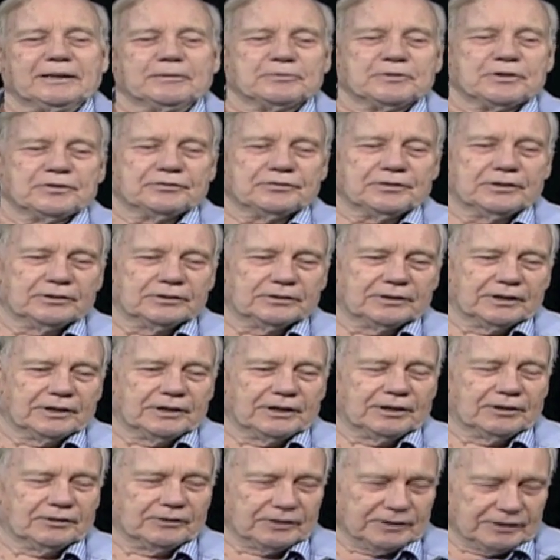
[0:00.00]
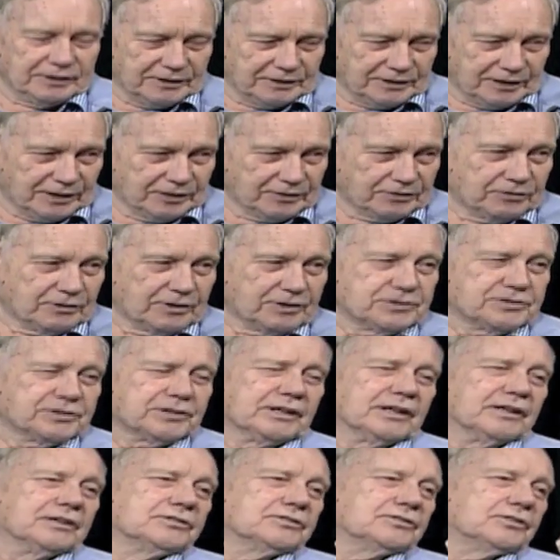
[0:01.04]
up the phone and hearing the death threats
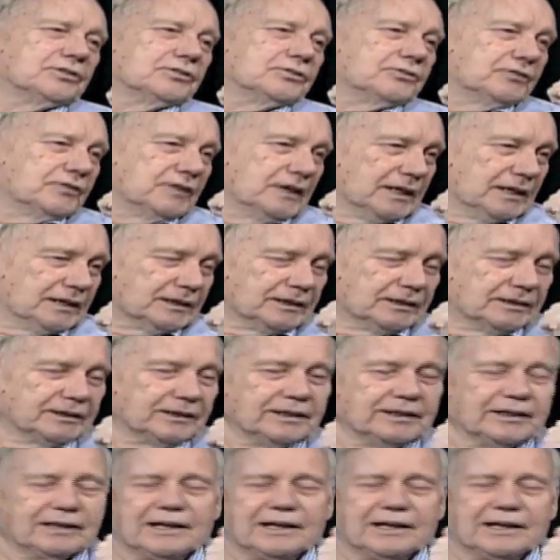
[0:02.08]
against his father,